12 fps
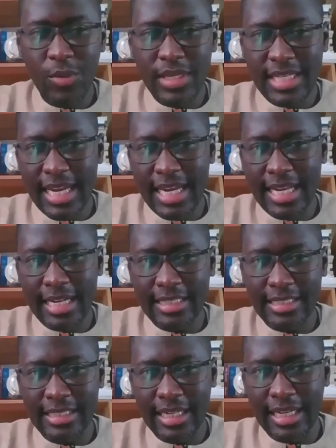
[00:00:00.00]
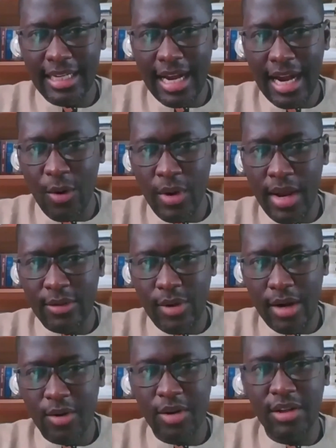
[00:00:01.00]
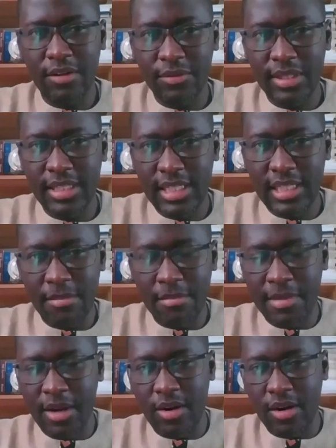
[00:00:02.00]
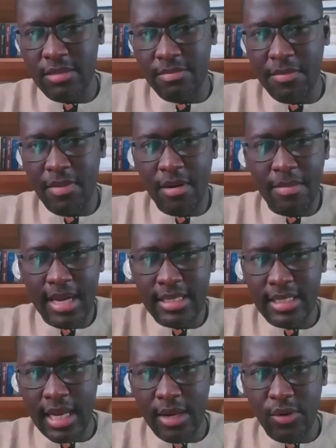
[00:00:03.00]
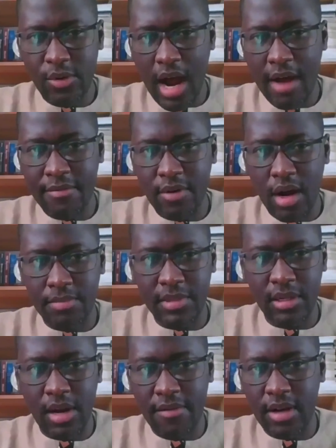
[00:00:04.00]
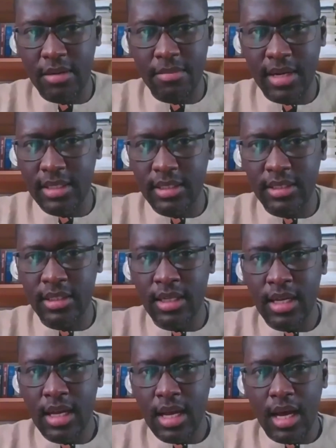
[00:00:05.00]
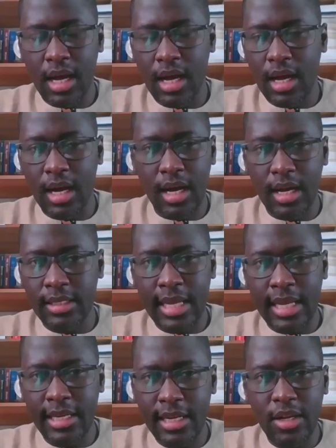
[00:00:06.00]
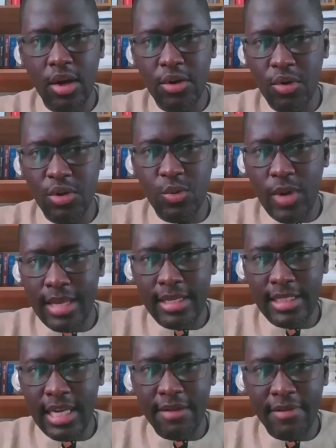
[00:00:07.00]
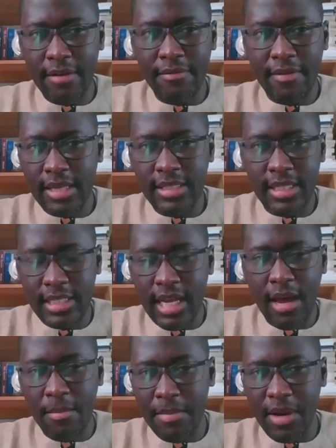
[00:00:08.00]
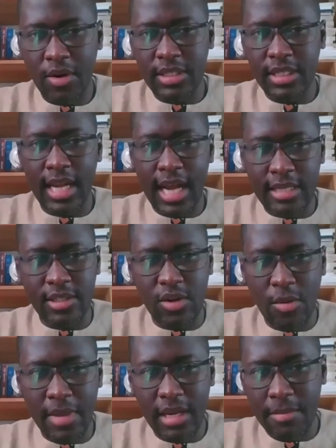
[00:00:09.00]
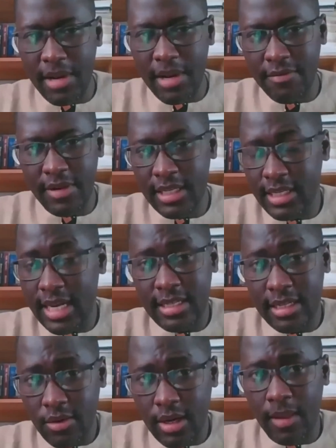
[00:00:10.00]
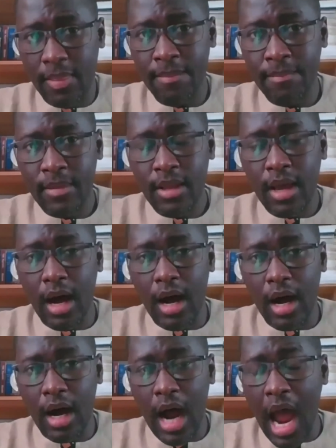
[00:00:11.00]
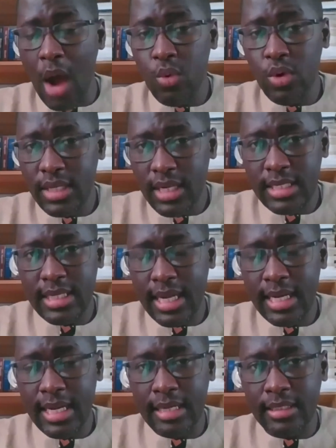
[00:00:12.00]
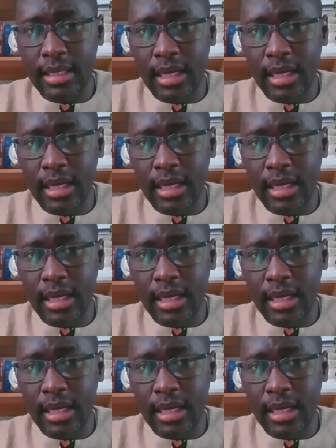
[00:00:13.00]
we say that, yeah, we attract a lot of criticism, because people might say you have corrupt government, they did not use well the CFA franc system because it has so many benefits, etc. I would just say that